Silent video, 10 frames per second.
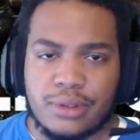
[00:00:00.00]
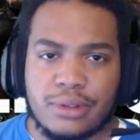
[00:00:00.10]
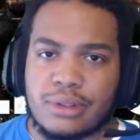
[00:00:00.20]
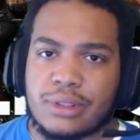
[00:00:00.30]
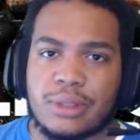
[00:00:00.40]

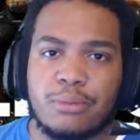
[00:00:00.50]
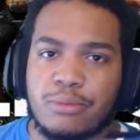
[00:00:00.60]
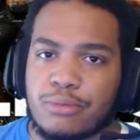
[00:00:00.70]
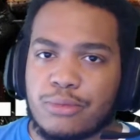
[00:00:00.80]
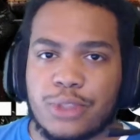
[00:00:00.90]

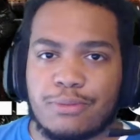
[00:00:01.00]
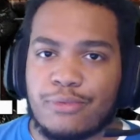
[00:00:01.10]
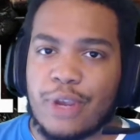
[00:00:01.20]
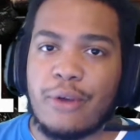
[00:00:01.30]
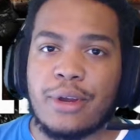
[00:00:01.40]
some
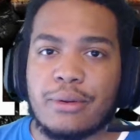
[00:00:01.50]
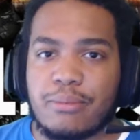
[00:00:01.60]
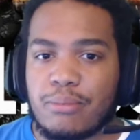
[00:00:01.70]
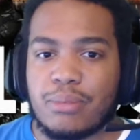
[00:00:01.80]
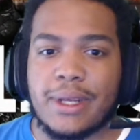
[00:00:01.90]
variant
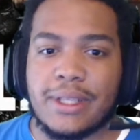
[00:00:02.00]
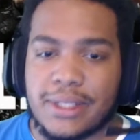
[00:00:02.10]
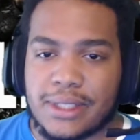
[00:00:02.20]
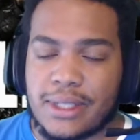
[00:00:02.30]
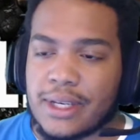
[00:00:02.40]

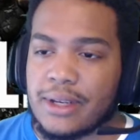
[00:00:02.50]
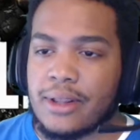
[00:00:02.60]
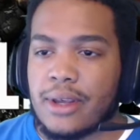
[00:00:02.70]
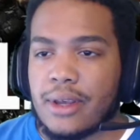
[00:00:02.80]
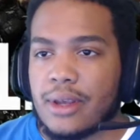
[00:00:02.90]
playlists, like a
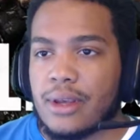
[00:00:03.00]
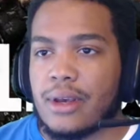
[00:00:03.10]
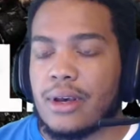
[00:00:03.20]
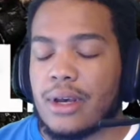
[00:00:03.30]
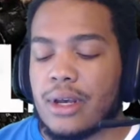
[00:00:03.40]

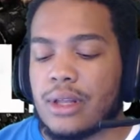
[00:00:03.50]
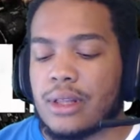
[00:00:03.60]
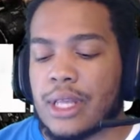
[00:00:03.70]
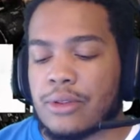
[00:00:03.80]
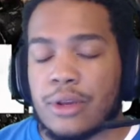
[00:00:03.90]

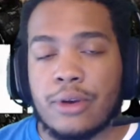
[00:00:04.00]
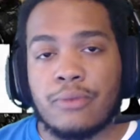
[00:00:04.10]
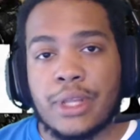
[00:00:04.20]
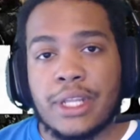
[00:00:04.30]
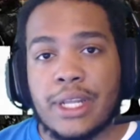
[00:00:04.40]
like
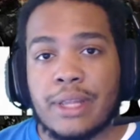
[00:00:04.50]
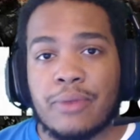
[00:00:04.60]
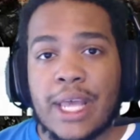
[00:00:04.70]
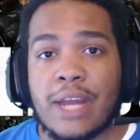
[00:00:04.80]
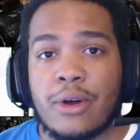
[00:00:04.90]
when
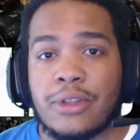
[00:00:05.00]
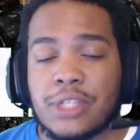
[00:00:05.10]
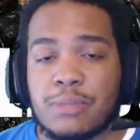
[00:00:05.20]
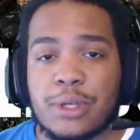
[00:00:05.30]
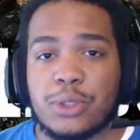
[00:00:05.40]
they had all the
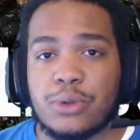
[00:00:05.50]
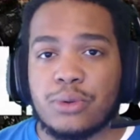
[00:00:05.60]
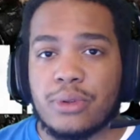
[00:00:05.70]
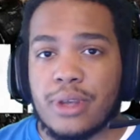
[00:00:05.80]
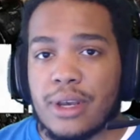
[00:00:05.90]
special
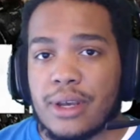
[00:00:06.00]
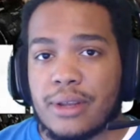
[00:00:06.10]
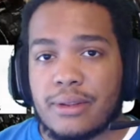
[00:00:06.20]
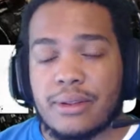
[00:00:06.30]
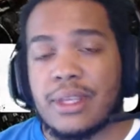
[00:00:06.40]

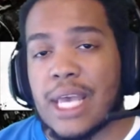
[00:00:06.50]
game